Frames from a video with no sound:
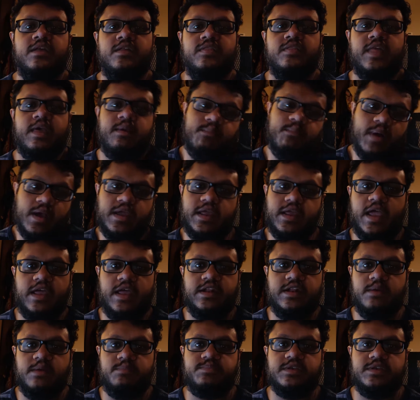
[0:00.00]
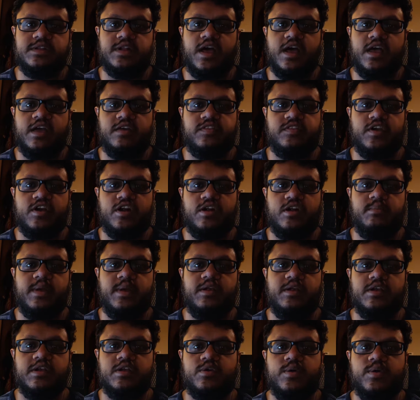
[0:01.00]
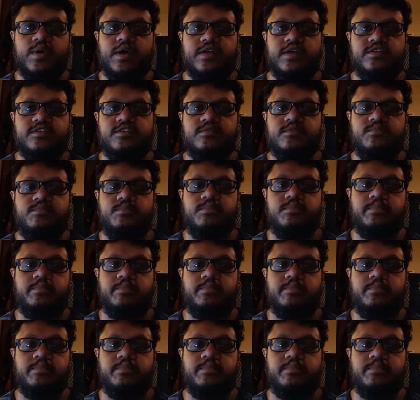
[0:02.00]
They might end up denying the RMA request,